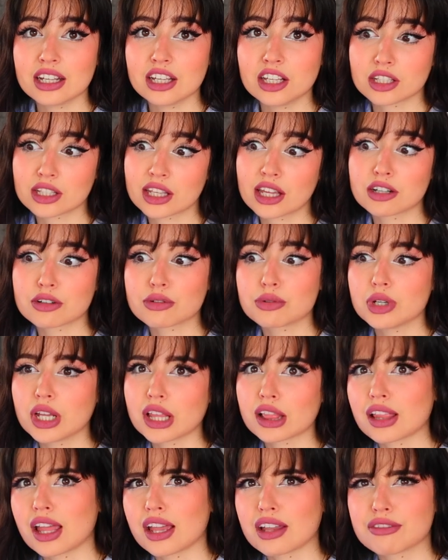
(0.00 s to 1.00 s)
it can
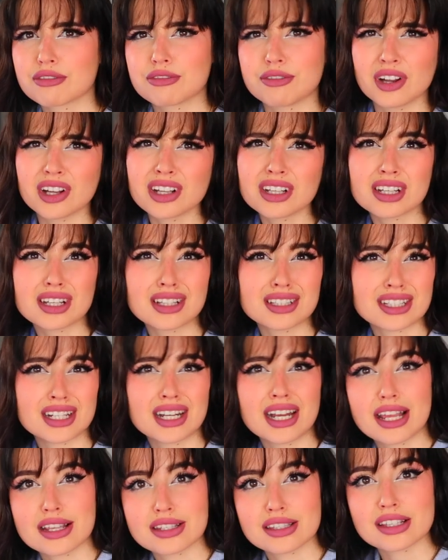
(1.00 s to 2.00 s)
create like fungus
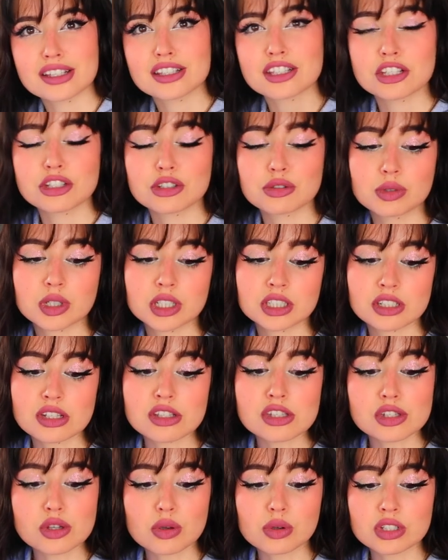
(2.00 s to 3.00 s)
and nasty
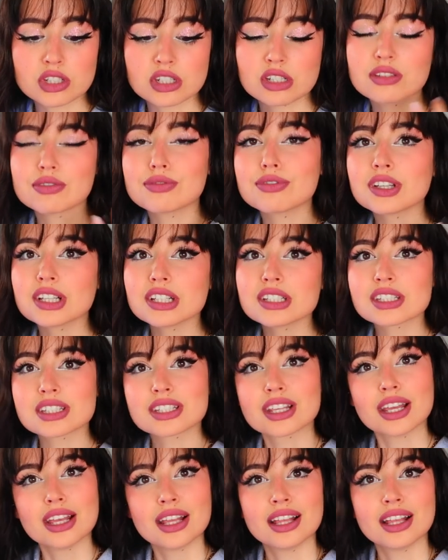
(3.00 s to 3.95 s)
situations, so it just feels